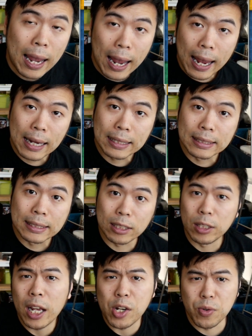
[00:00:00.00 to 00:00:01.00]
And
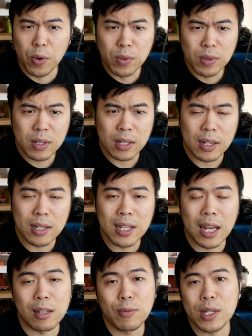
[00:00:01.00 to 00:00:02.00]
yeah, drones is
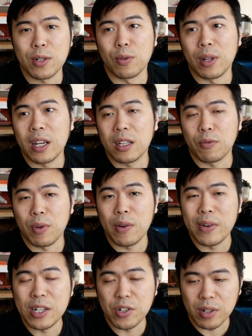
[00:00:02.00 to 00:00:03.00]
at three, so they get to
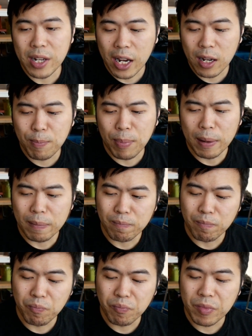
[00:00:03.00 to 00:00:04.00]
rearrange your deck, but
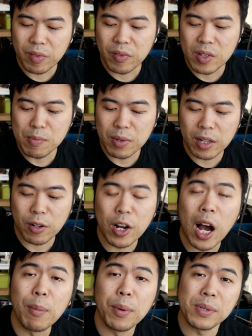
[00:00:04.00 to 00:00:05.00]
seems like their
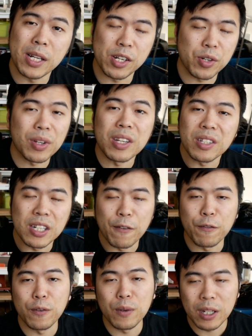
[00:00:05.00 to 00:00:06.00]
combo potential is
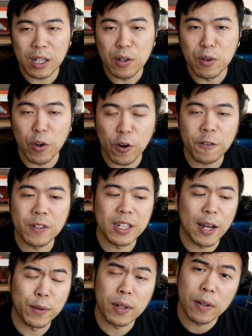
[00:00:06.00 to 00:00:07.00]
definitely nerfed
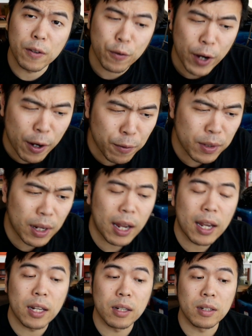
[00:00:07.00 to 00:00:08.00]
down to the ground.
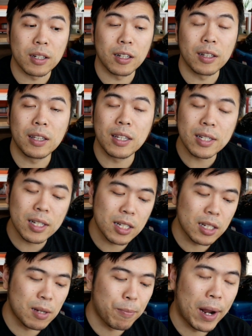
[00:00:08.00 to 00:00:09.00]
And this is
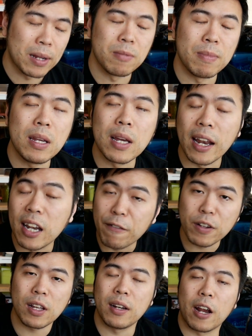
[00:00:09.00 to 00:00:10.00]
a surprise to me. I
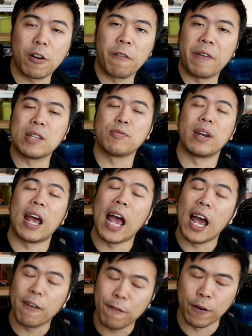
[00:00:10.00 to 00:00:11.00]
never thought Necroface would
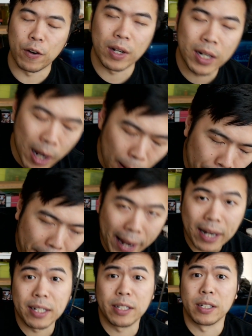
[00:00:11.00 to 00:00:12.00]
ever come
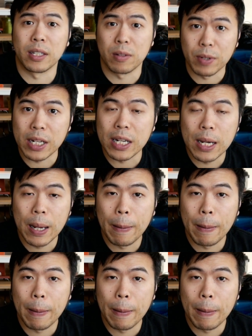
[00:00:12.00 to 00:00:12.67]
back to three,